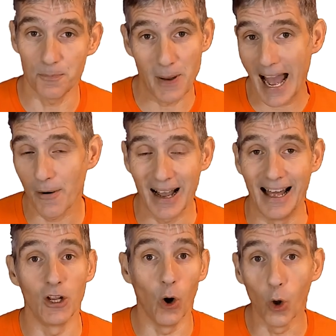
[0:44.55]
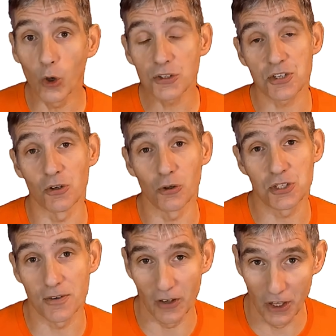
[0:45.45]
power, and all
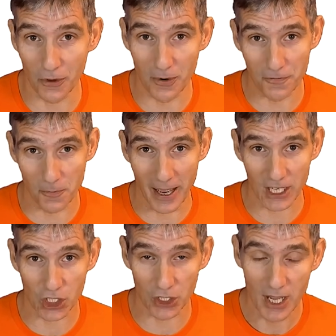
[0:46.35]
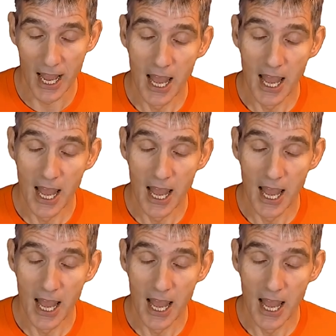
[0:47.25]
sorts of other information